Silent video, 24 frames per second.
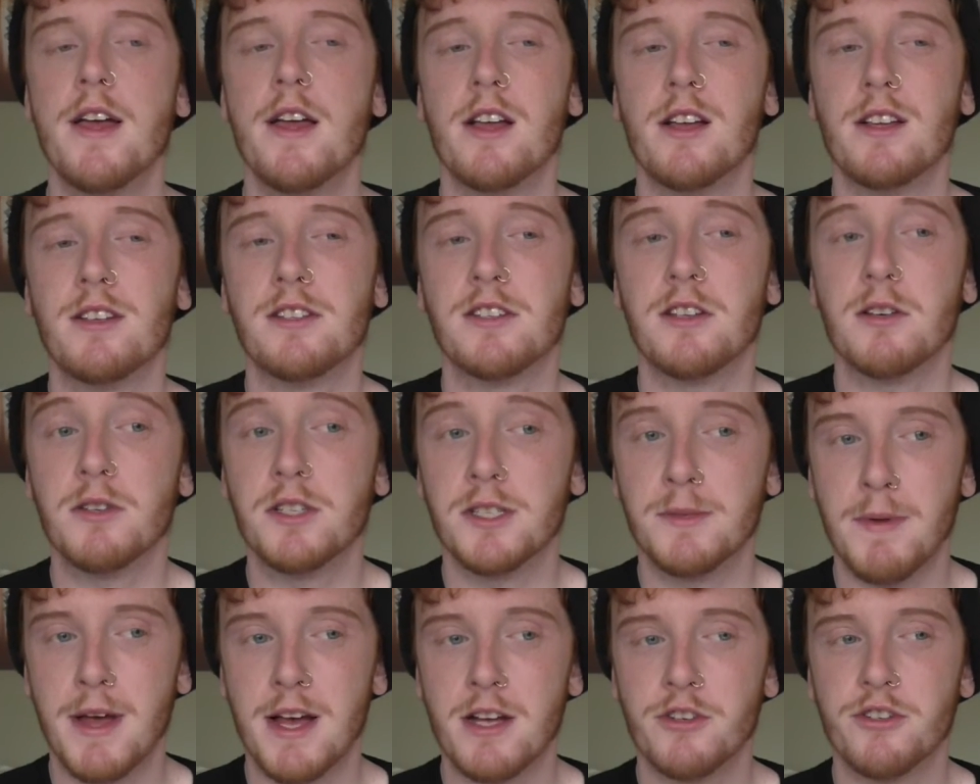is so
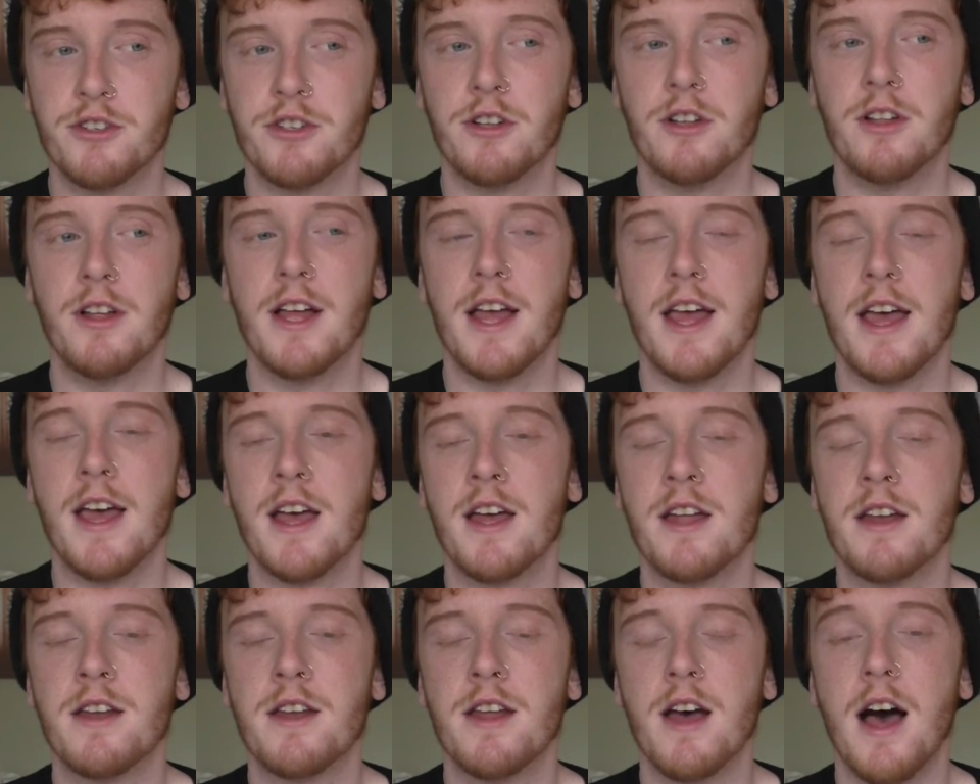special
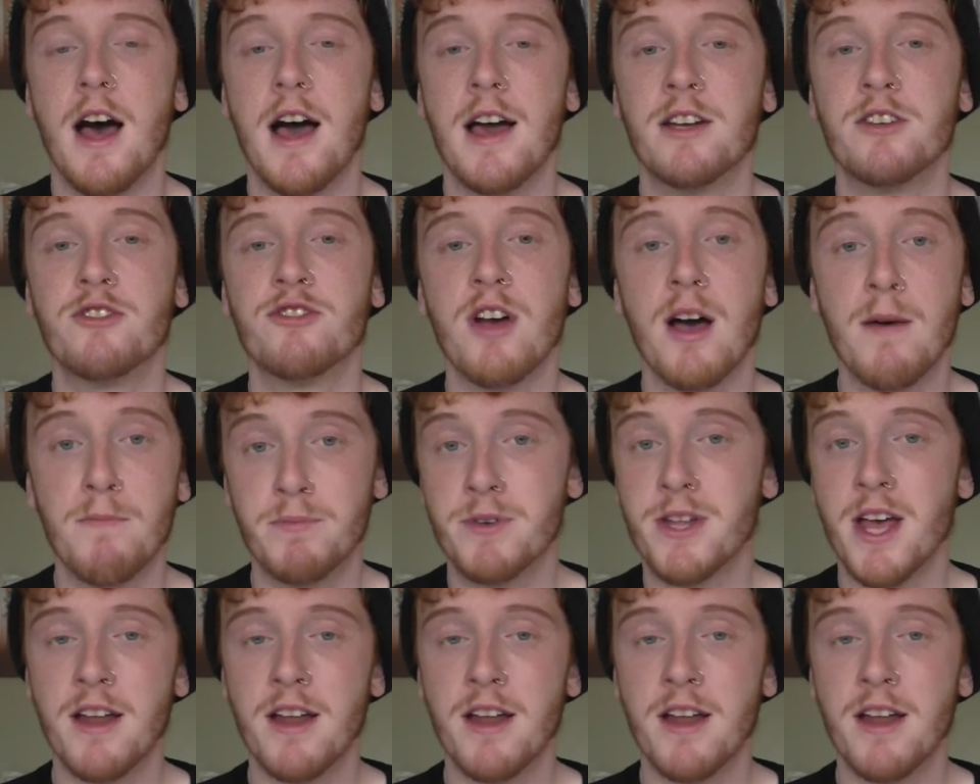and I dropped